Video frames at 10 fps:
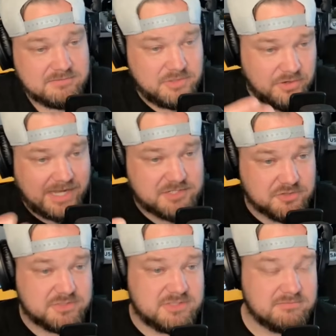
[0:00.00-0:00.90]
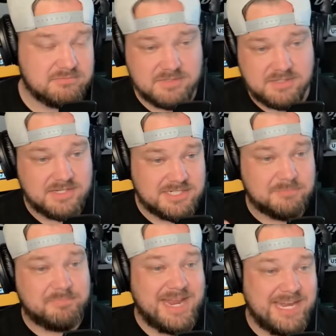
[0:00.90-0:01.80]
you know, actual
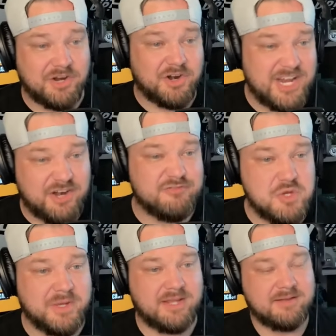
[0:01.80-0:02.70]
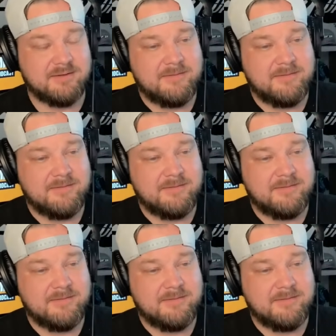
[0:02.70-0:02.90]
debating or interviewing.